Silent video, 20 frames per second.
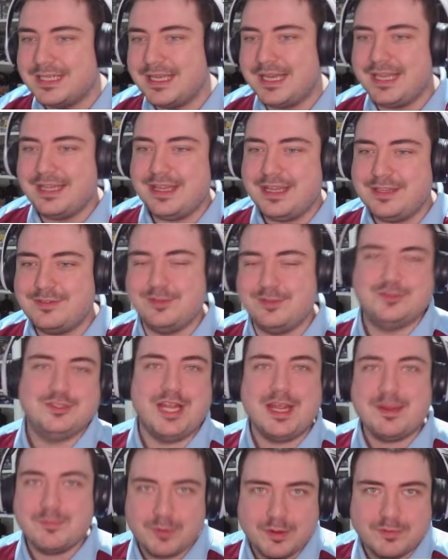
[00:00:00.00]
It's a
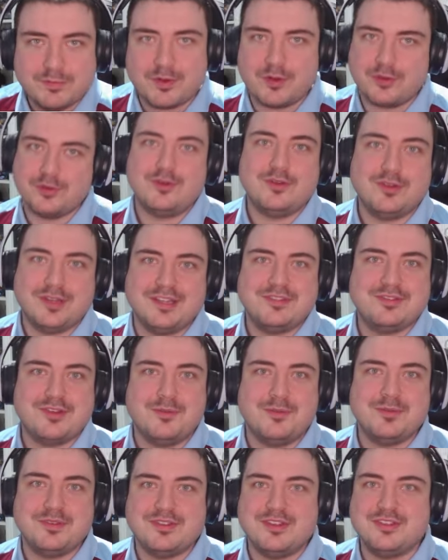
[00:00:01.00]
shame we've got all this
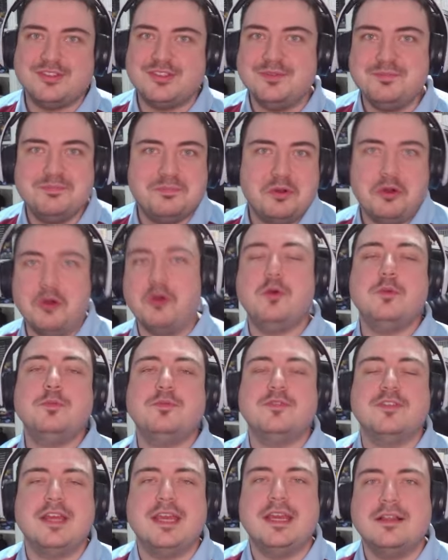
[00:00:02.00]
competition, but
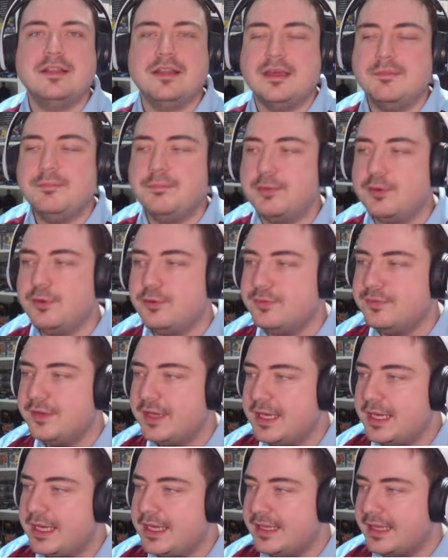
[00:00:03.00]
hopefully it'll improve
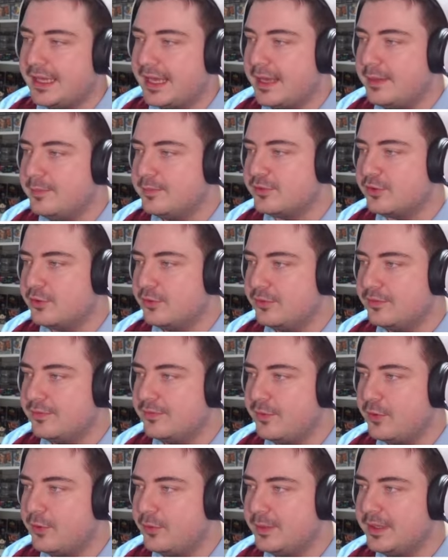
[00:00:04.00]
the games going
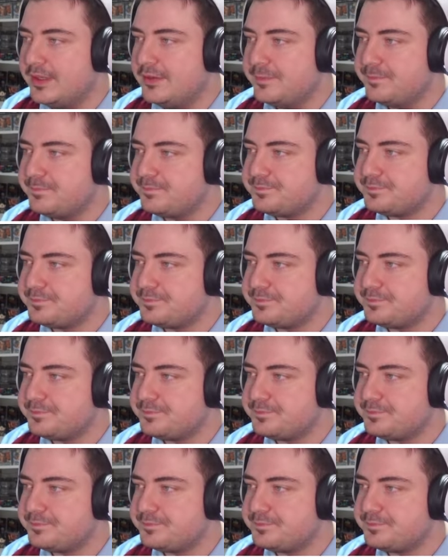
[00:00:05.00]
forward.